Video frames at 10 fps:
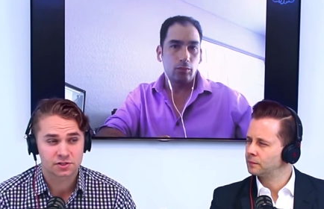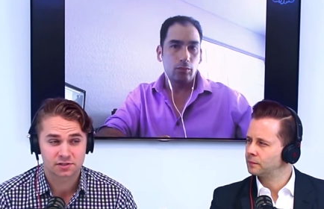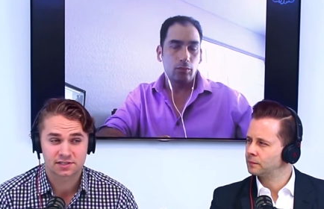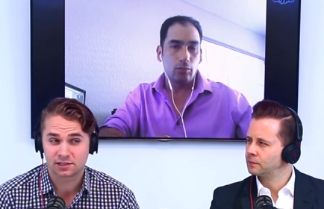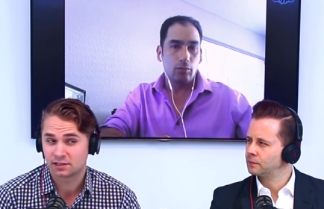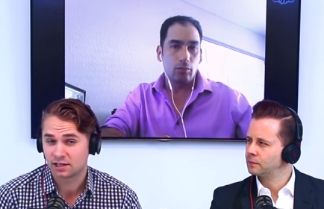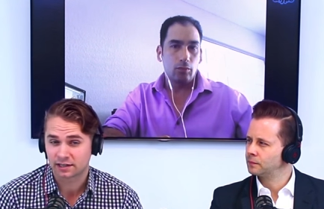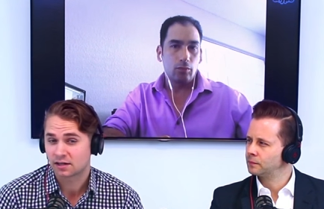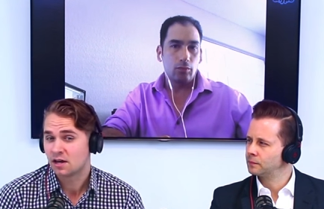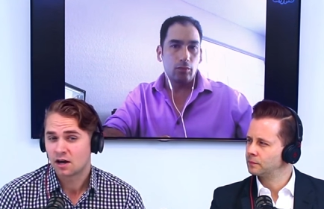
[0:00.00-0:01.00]
Speaker 1: is there still
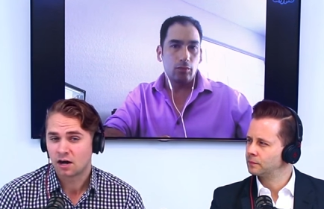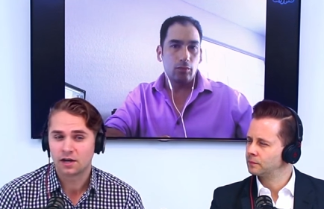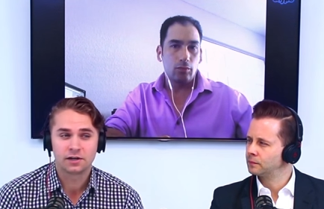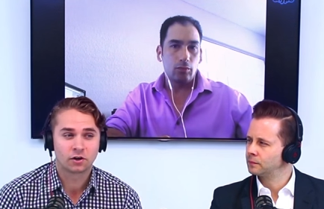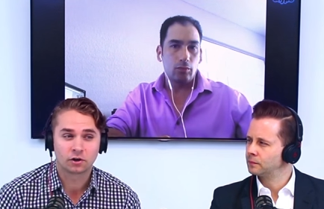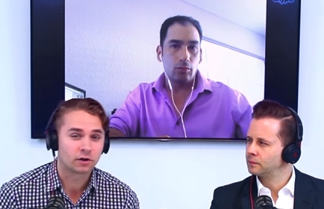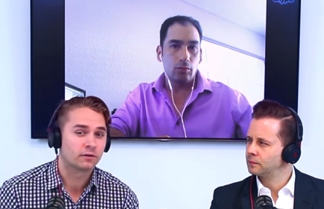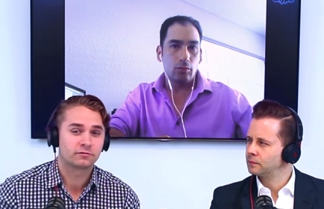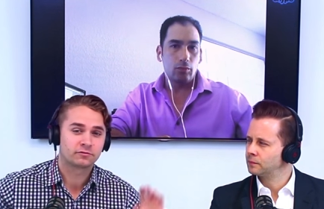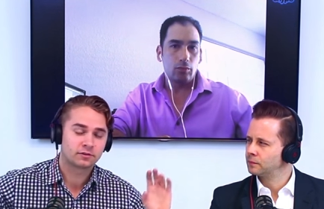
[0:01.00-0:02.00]
like unheard
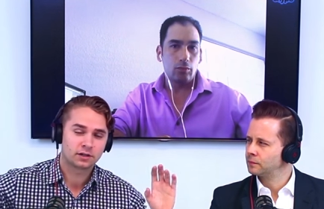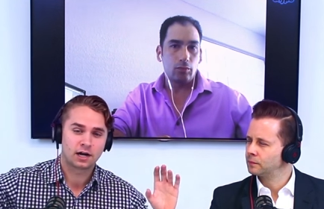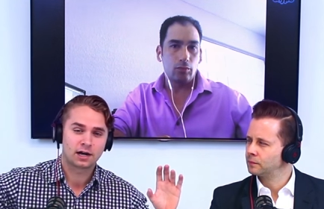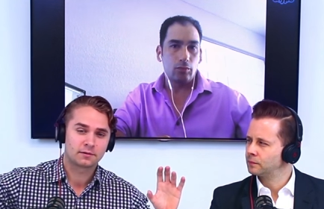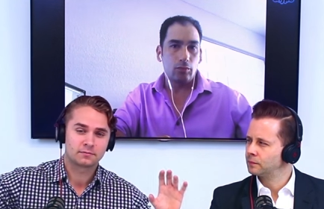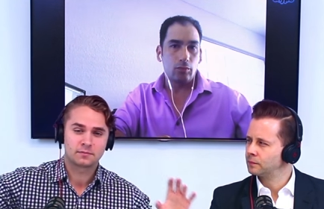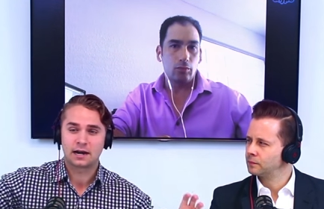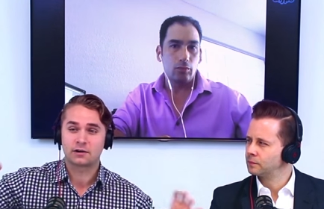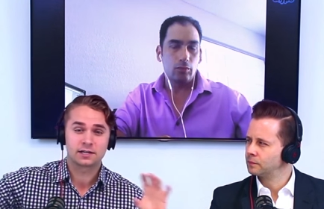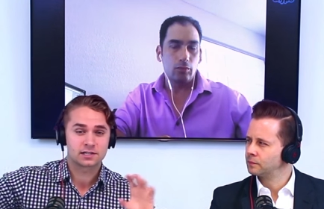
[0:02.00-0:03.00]
of uh,
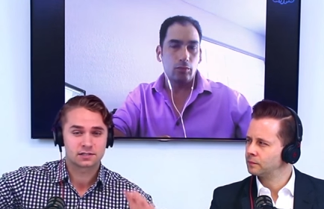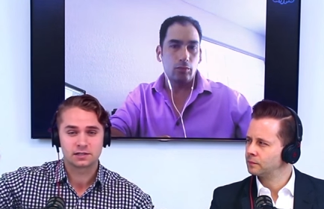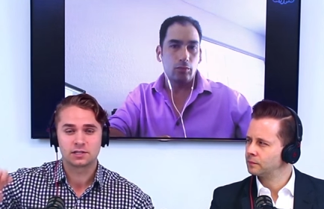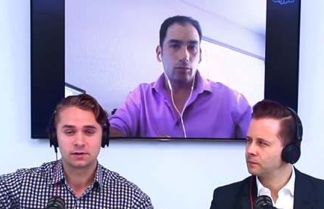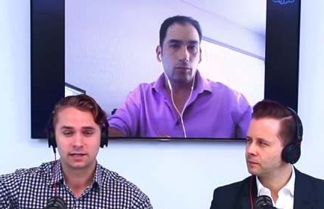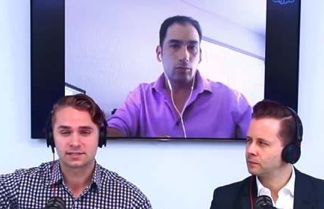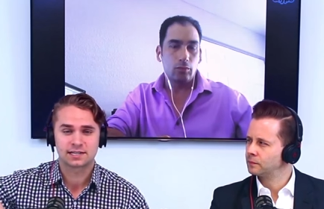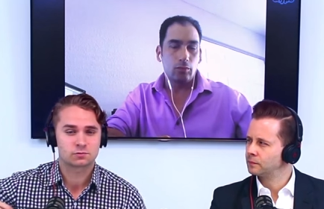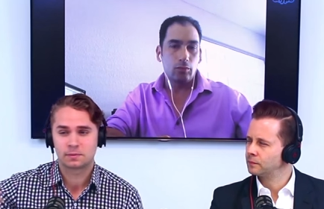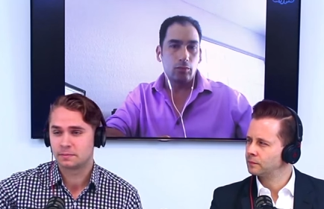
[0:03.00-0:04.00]
areas in the United
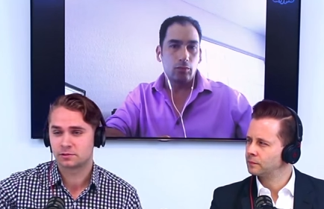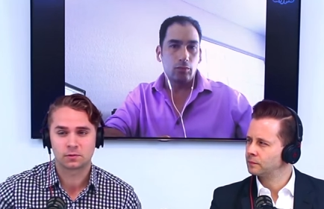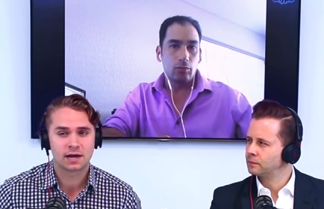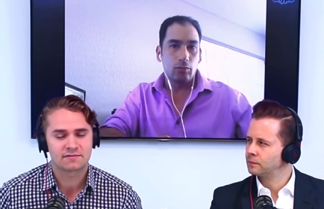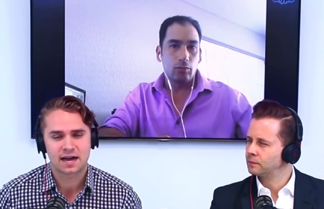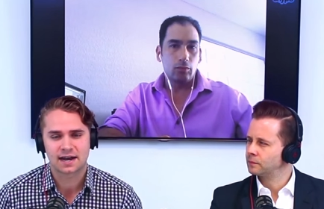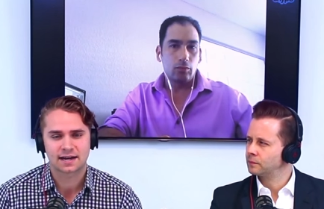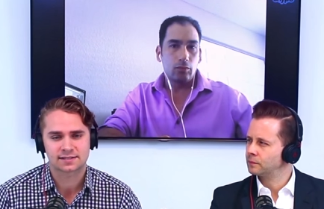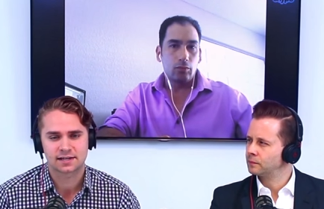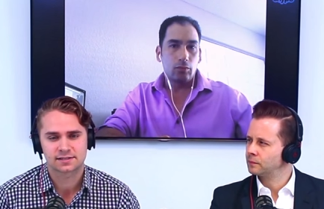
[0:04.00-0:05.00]
States where people don't have that
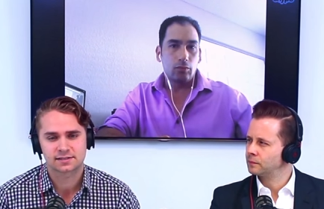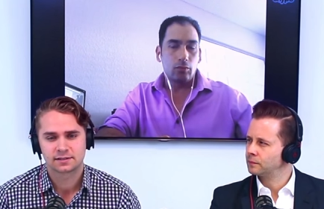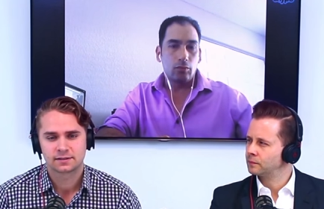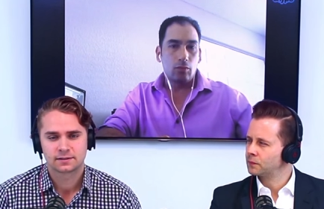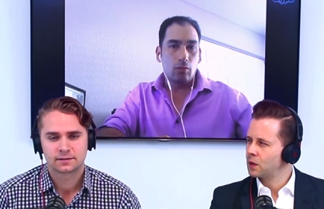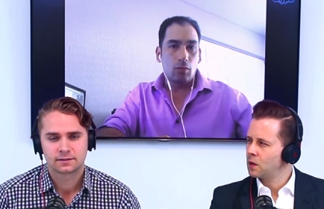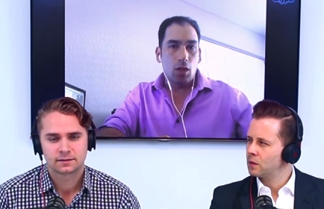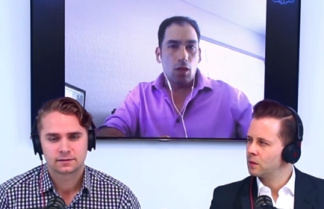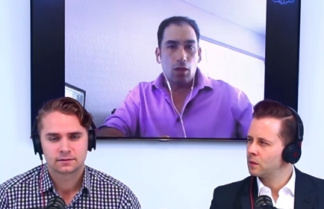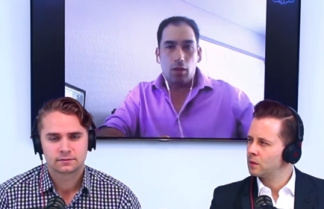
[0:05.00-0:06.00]
access?
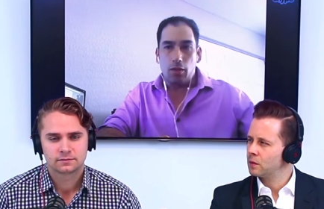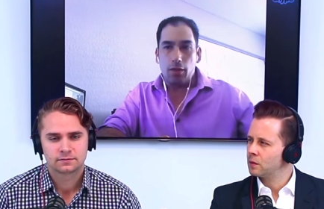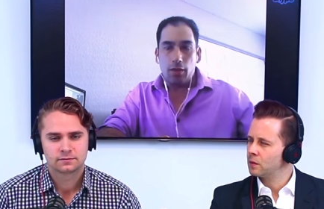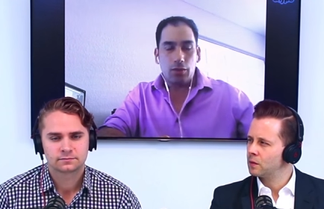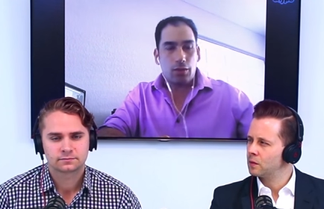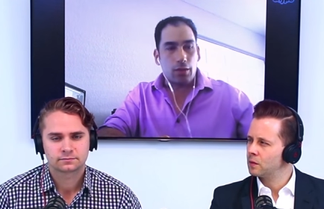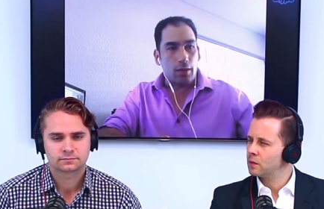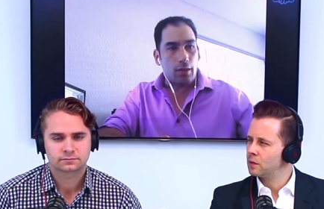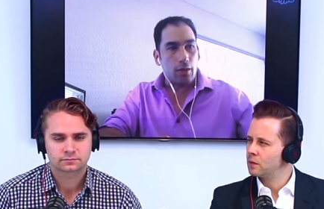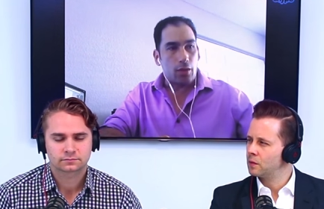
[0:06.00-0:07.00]
Speaker 2: There's
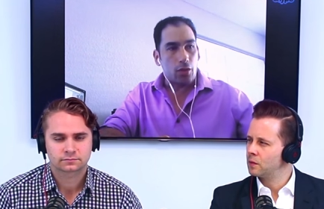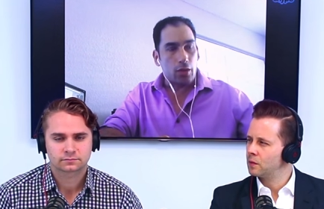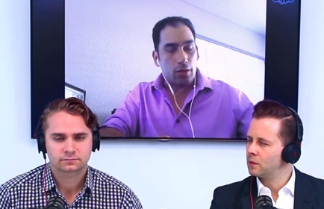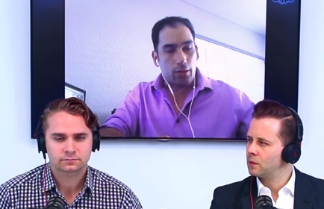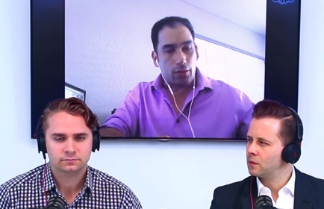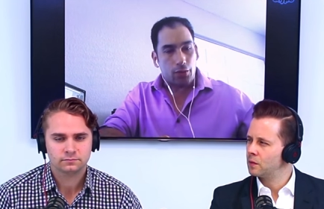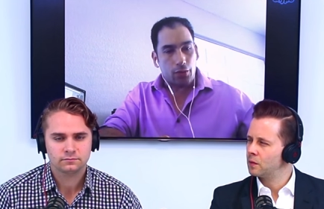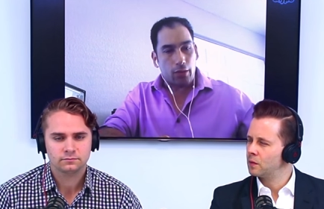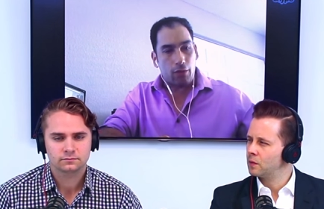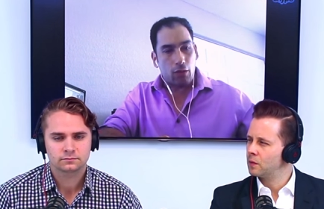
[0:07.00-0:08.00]
there you're there.
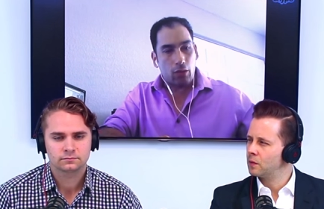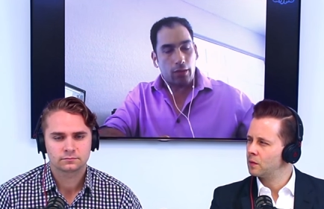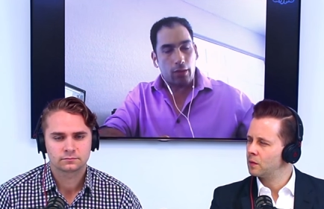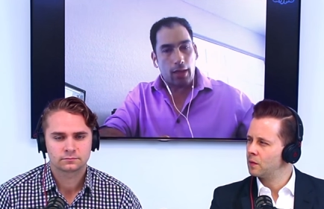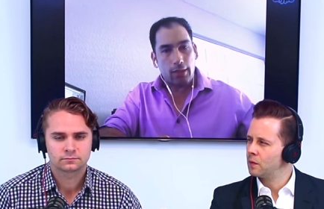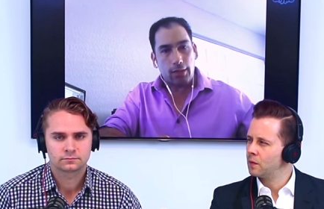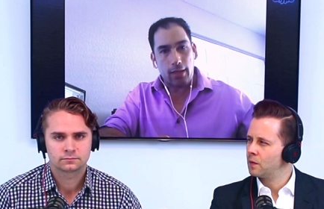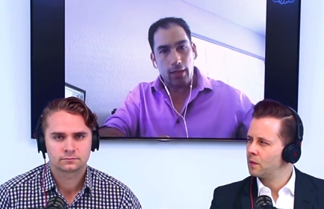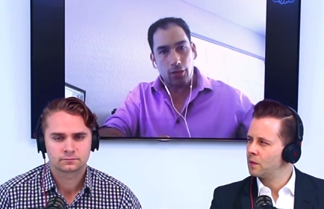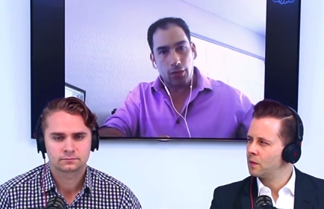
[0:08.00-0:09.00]
If you look at the last ten
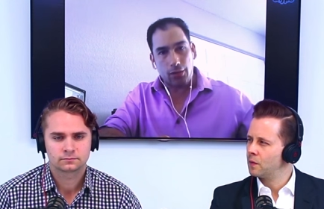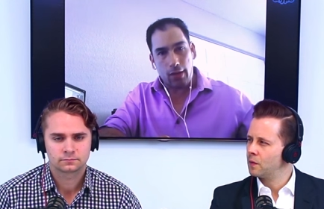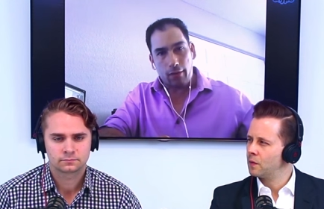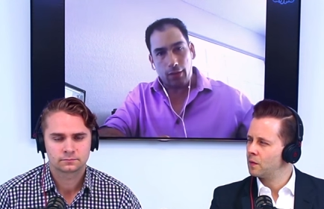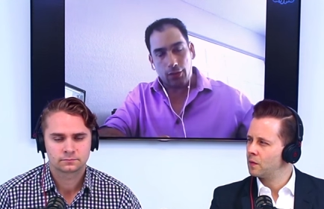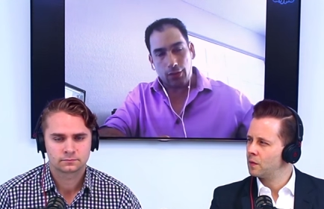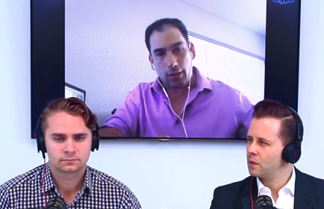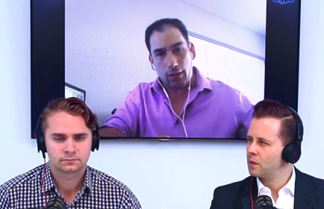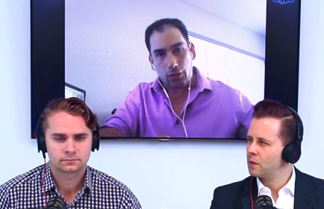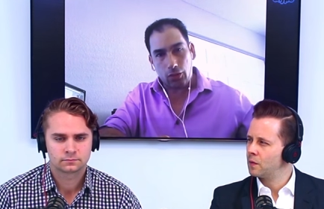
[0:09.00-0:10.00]
years, there's an there's a,
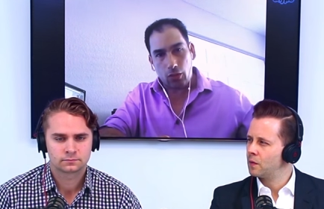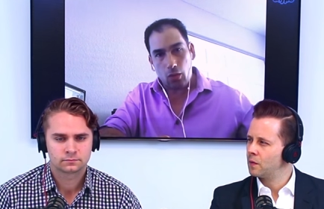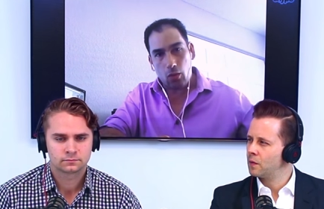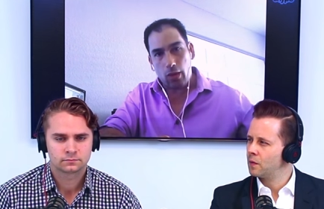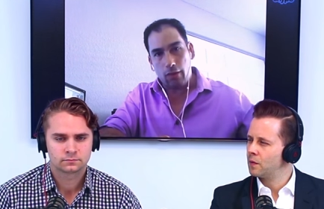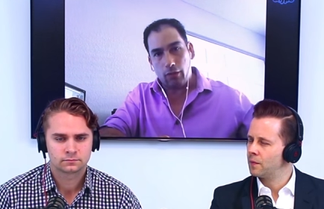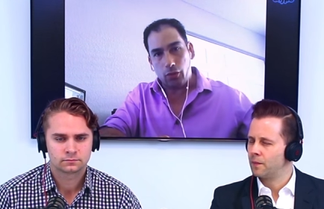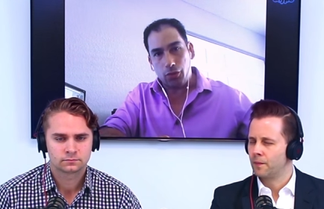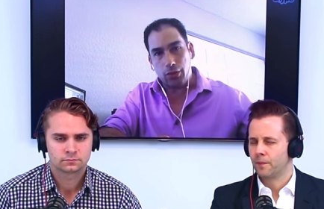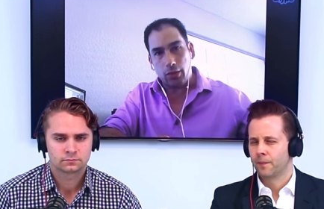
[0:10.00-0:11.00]
a slow
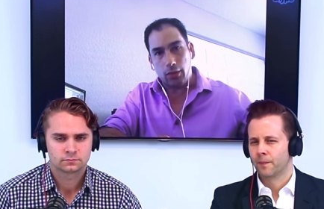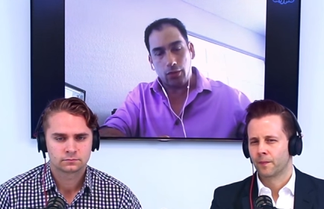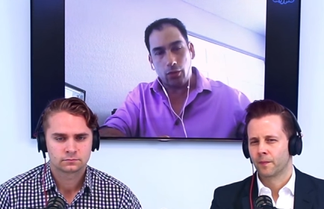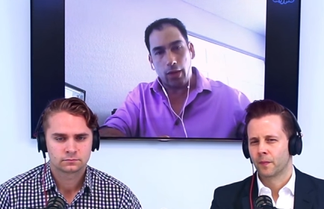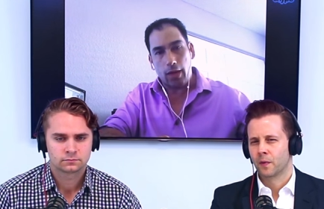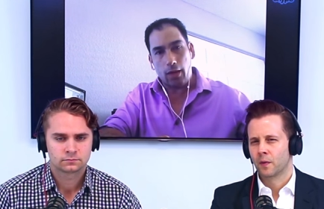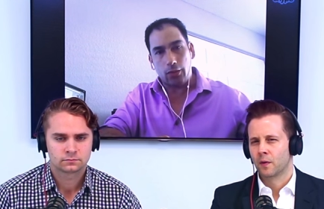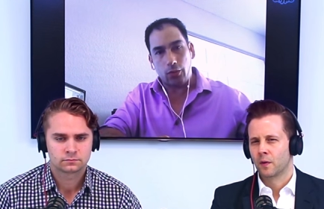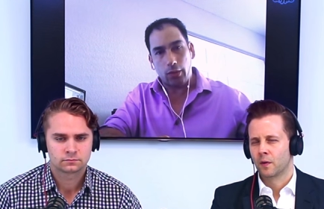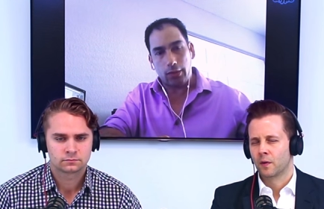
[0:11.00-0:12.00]
evolution to an to a